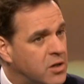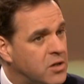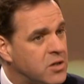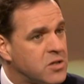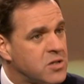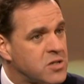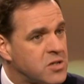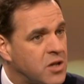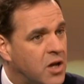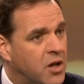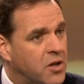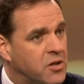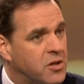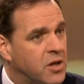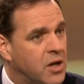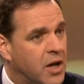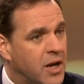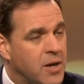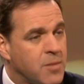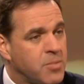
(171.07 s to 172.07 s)
years
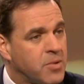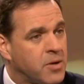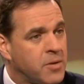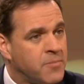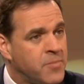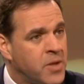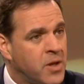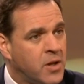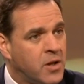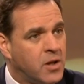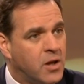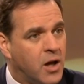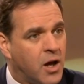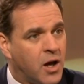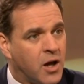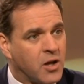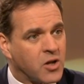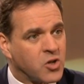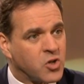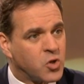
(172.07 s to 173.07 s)
under Labour.
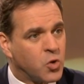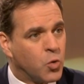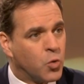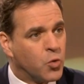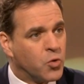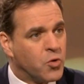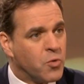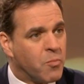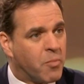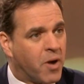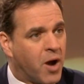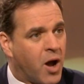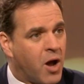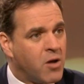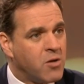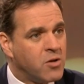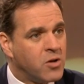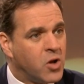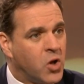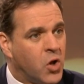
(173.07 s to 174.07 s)
Uh, Gordon
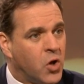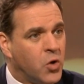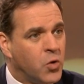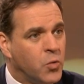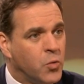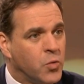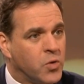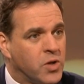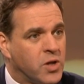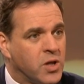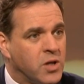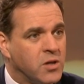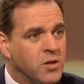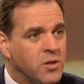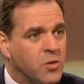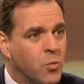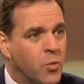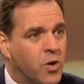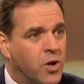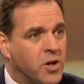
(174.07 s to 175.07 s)
Brown, who
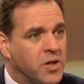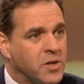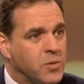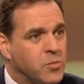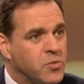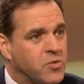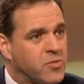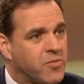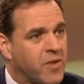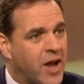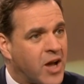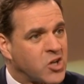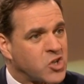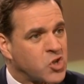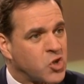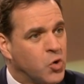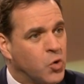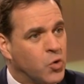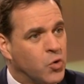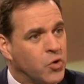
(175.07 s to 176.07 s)
kidded the world he was
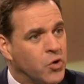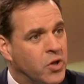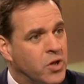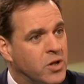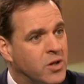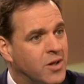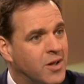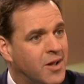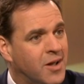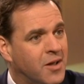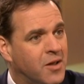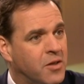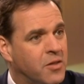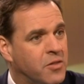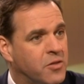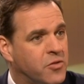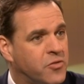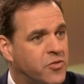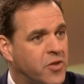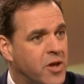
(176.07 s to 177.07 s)
Flash Gordon, uh,
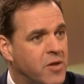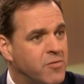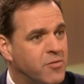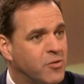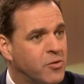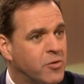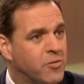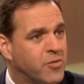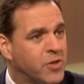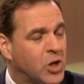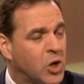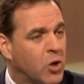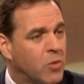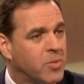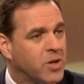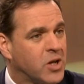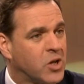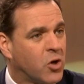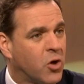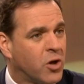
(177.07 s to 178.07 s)
the saviour of the
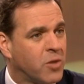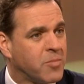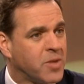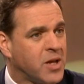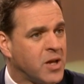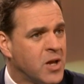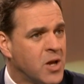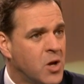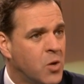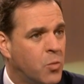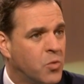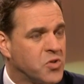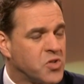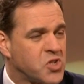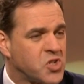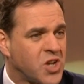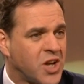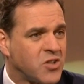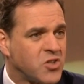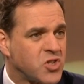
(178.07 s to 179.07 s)
global economy,
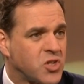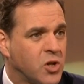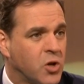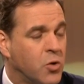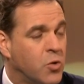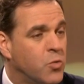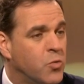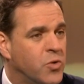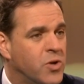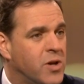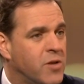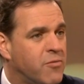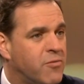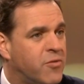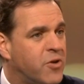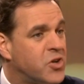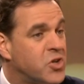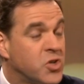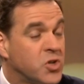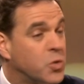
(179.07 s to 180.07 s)
was a chancellor who really
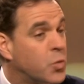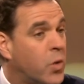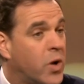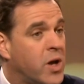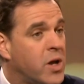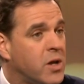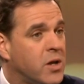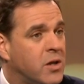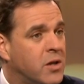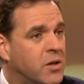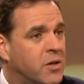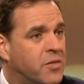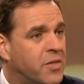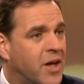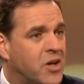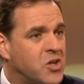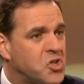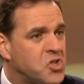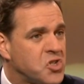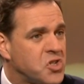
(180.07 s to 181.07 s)
frittered away
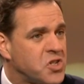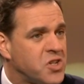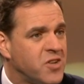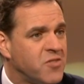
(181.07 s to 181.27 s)
Thatcher's